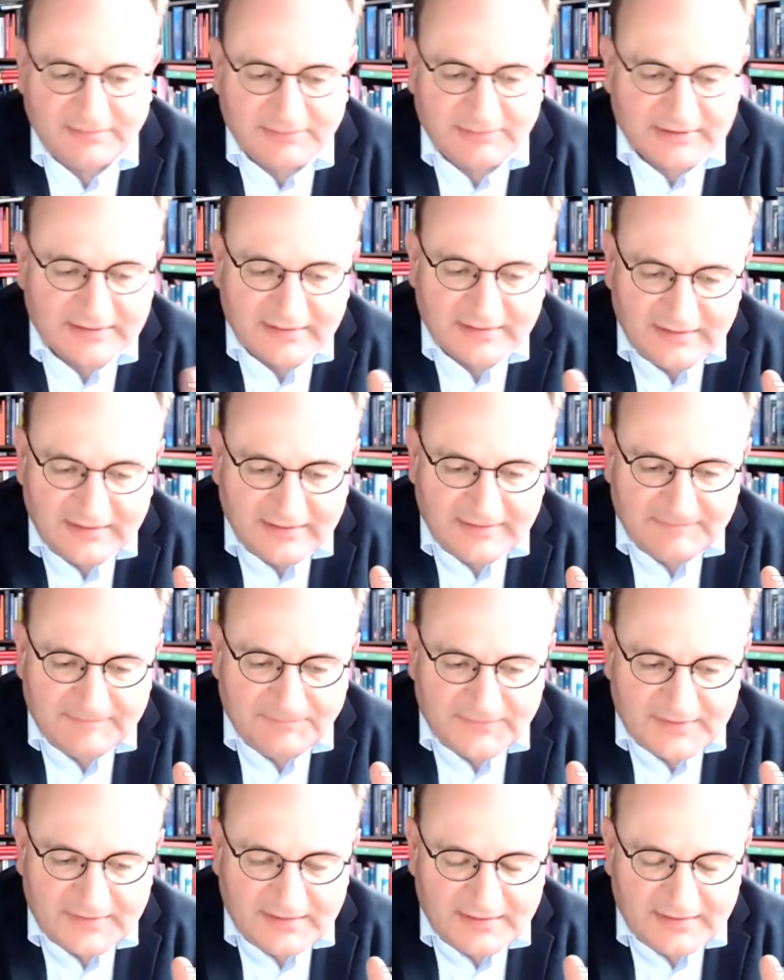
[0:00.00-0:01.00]
But
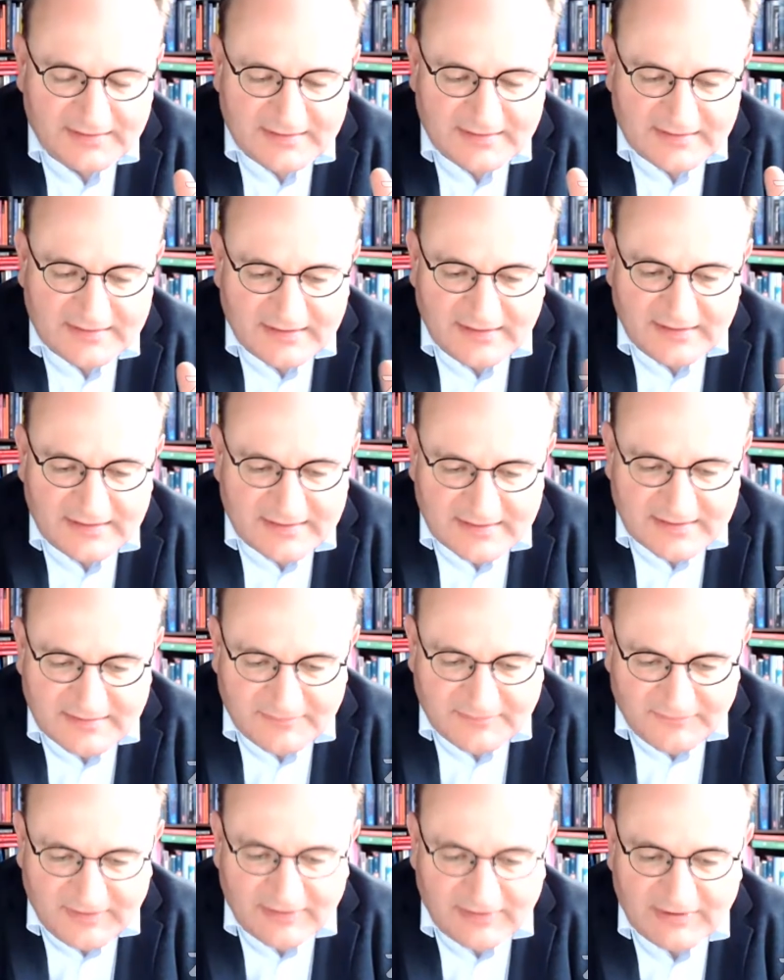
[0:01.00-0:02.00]
it's it's
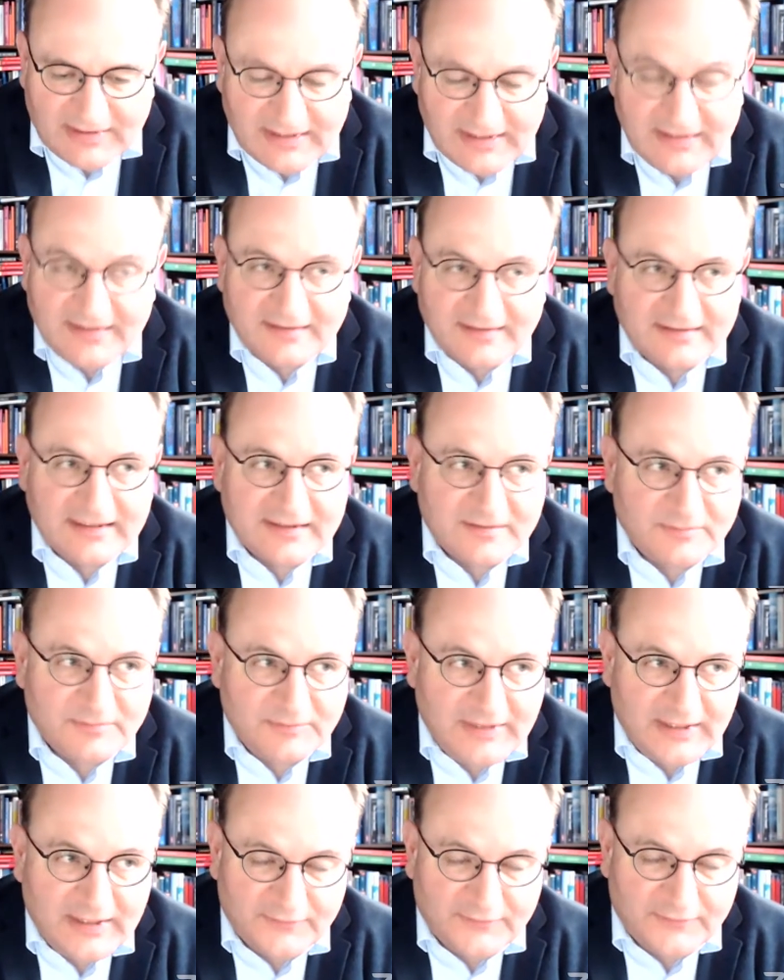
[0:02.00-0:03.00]
very clear that
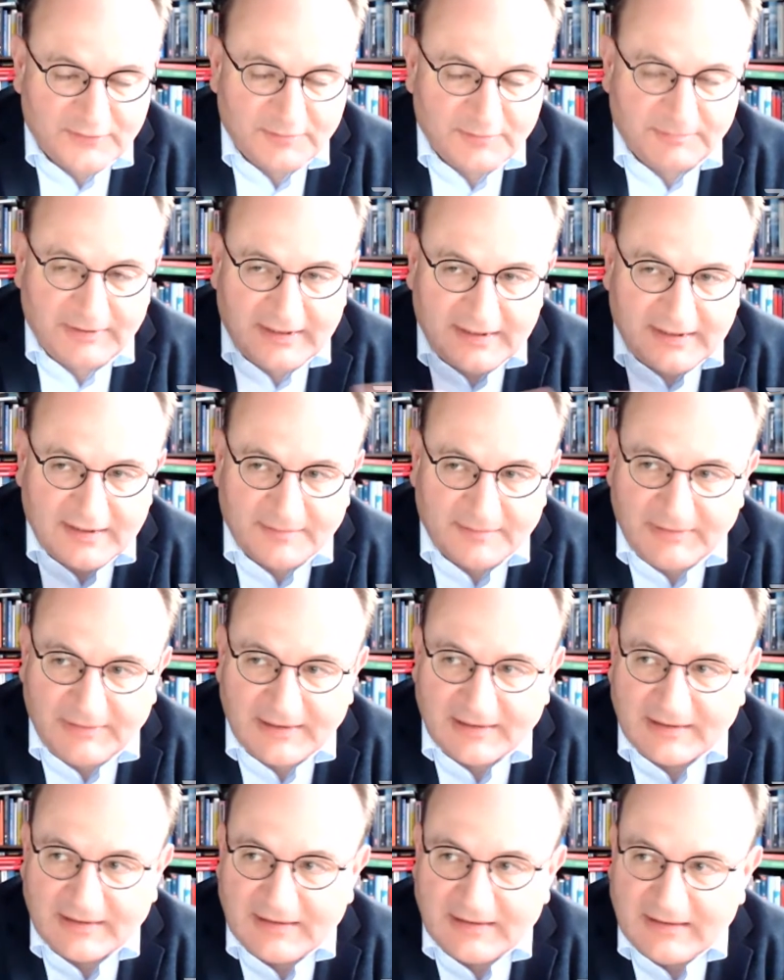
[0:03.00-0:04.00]
we have to pay a
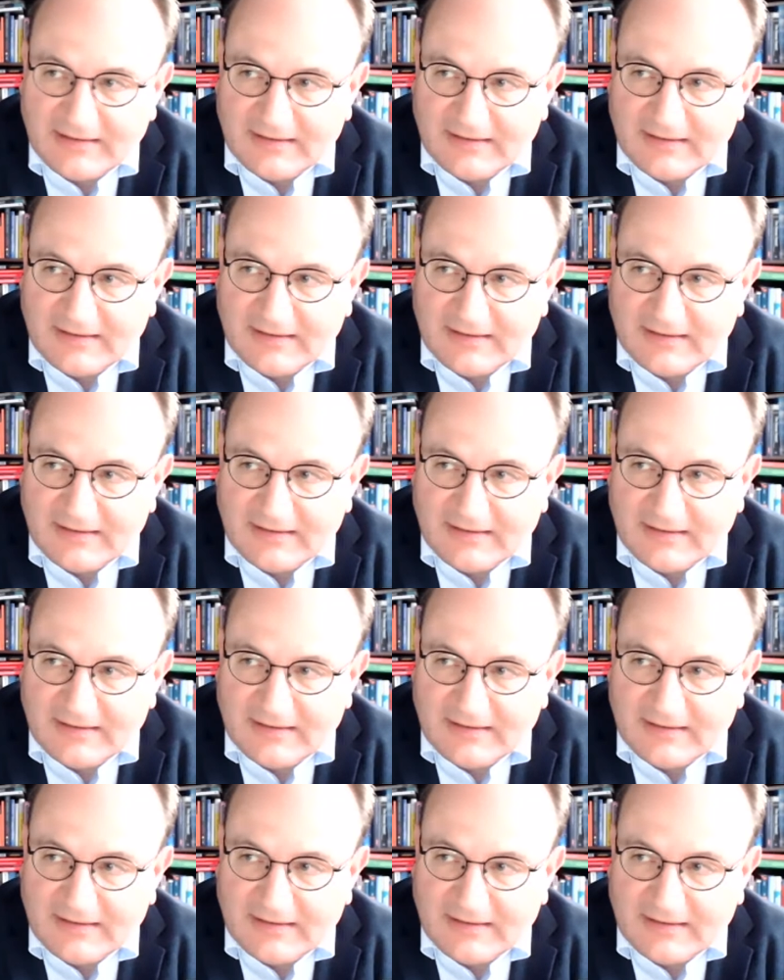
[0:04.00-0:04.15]
bill